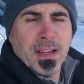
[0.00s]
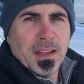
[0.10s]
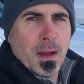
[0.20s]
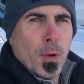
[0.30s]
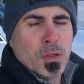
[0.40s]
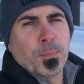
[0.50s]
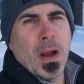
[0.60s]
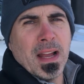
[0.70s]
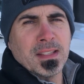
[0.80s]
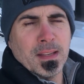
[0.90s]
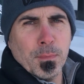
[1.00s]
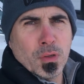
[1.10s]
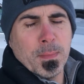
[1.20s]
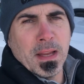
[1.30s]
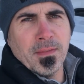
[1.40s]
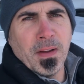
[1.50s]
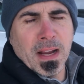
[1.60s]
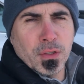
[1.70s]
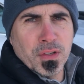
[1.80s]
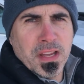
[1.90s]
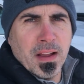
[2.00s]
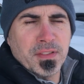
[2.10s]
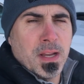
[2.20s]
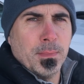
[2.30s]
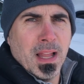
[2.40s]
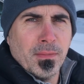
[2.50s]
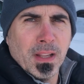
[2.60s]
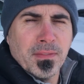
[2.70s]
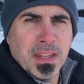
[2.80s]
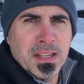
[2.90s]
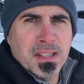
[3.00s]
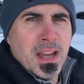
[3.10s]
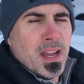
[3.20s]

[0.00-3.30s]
Now, most brands and most manufacturers have some level of this.